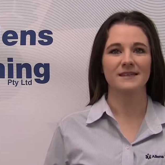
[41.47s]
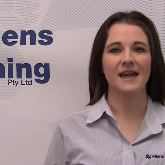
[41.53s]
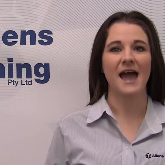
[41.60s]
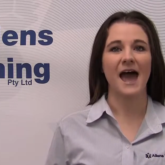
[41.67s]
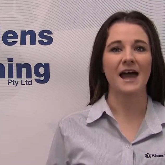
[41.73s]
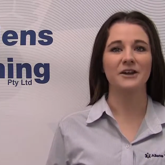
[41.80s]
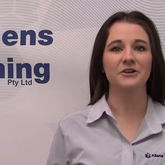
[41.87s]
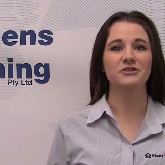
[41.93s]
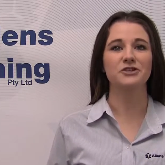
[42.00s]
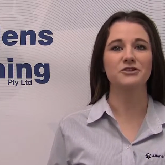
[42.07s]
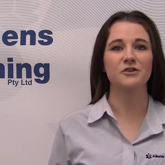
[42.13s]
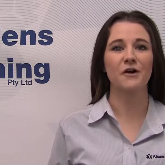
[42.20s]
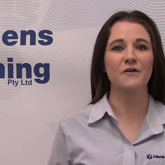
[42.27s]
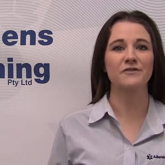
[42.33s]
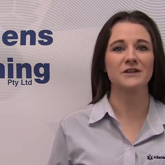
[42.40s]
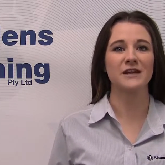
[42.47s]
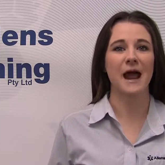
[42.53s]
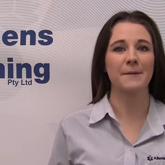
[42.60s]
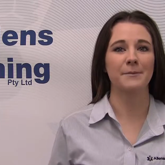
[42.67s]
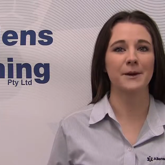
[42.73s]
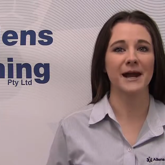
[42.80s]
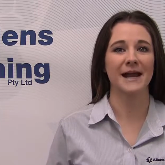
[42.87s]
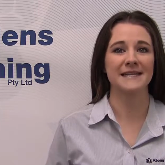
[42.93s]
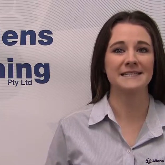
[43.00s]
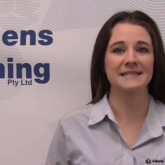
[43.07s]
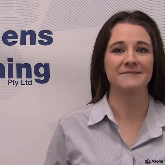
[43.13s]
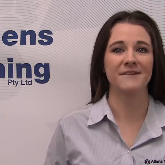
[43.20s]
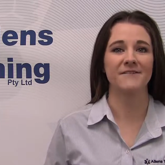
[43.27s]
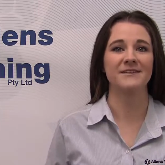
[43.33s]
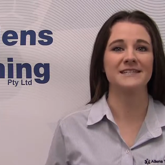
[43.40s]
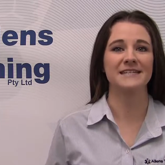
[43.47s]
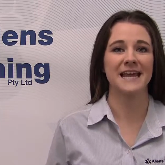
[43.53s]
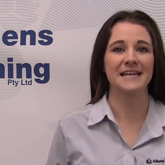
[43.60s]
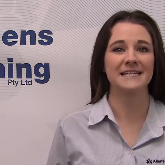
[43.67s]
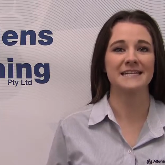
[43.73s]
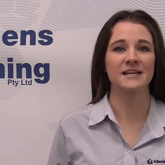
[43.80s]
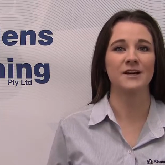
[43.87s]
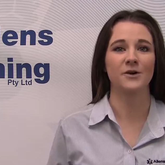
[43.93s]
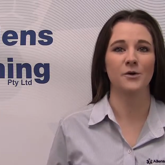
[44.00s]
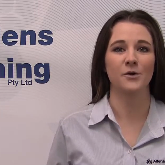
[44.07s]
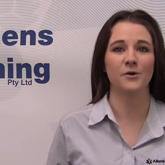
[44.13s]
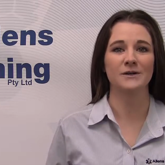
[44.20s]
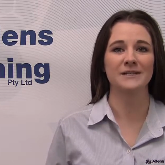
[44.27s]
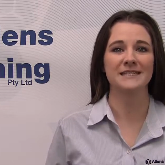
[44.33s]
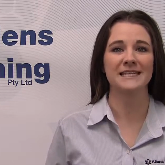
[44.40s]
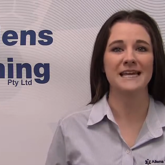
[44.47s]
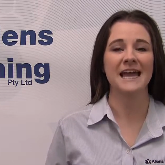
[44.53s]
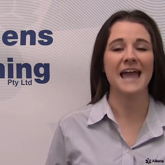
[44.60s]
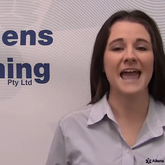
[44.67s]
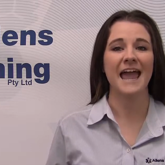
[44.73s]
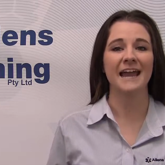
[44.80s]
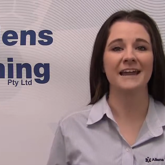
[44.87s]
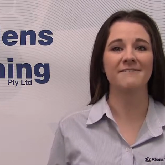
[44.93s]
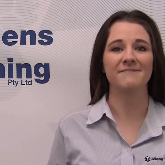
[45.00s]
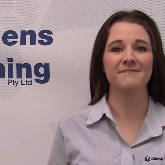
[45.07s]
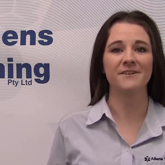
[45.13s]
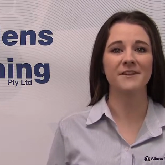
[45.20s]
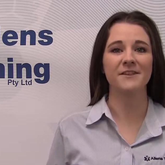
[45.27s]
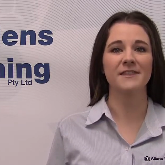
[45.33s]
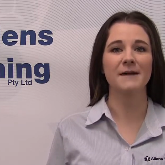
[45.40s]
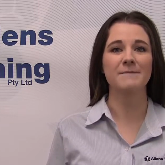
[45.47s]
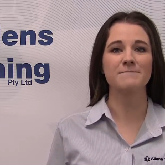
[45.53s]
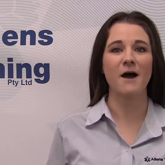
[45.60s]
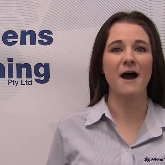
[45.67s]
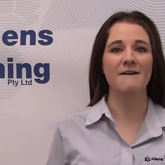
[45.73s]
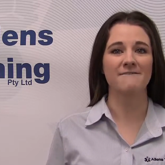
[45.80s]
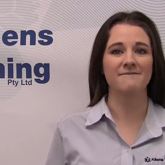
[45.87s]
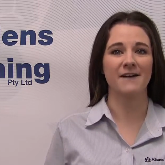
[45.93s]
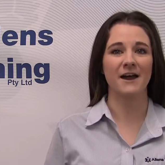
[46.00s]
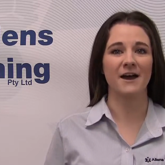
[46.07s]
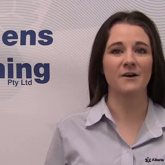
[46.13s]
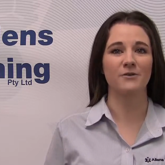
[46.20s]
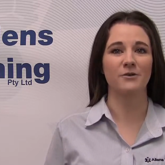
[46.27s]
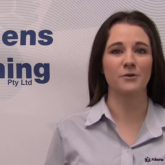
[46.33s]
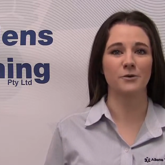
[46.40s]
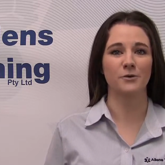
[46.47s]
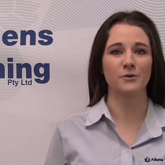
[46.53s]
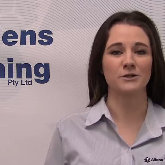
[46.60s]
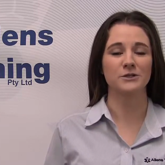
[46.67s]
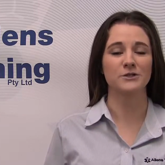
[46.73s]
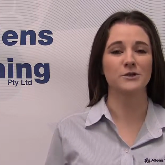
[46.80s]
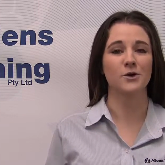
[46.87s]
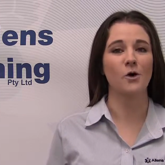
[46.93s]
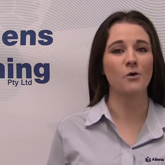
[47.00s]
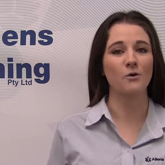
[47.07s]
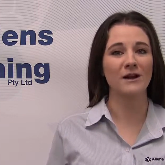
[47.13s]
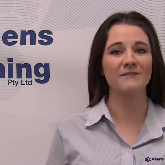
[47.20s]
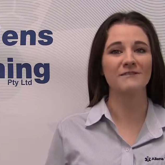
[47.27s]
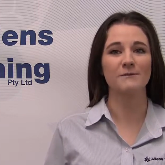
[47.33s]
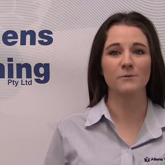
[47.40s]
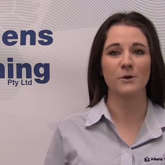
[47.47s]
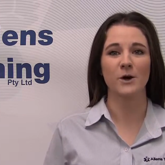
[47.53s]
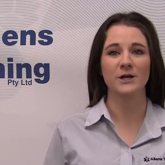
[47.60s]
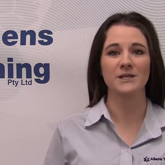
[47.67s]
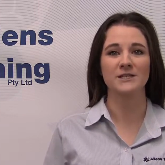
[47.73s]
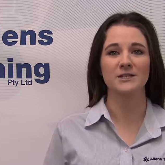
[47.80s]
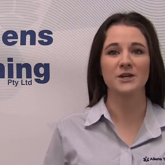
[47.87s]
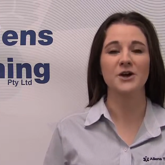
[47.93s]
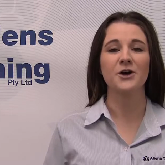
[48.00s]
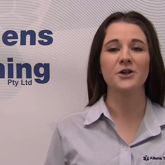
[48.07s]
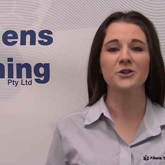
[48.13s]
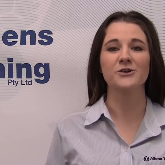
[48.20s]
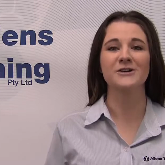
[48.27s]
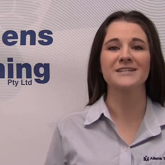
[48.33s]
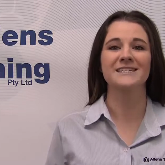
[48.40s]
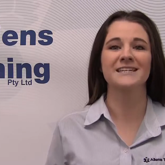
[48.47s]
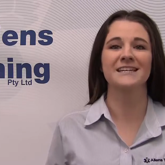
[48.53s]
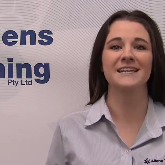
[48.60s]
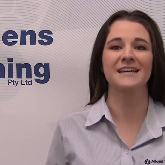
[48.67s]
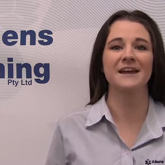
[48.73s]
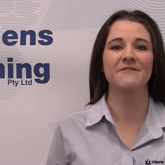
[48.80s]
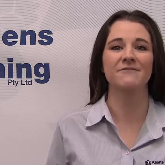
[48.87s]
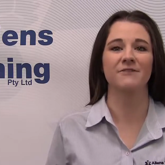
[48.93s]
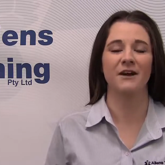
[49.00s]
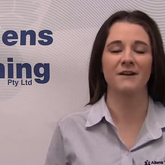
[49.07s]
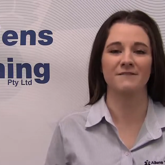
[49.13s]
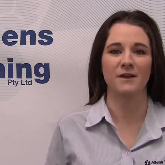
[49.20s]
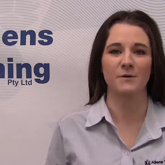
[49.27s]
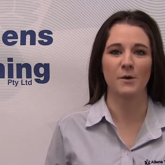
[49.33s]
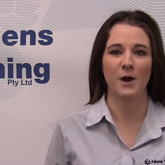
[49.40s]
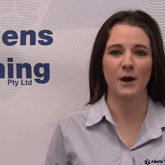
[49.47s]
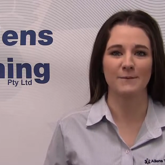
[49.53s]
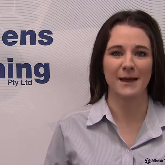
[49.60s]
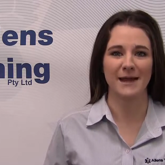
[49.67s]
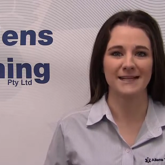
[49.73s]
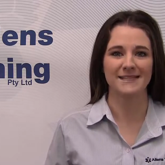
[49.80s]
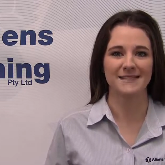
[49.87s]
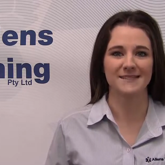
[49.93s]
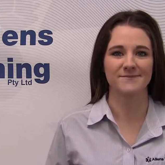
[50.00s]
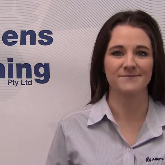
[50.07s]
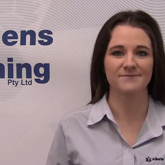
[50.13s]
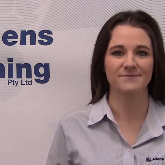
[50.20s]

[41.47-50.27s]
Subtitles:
Adults are often apprehensive of attending a course and can feel that they might fail the course, or even worse, look silly in front of their workmates.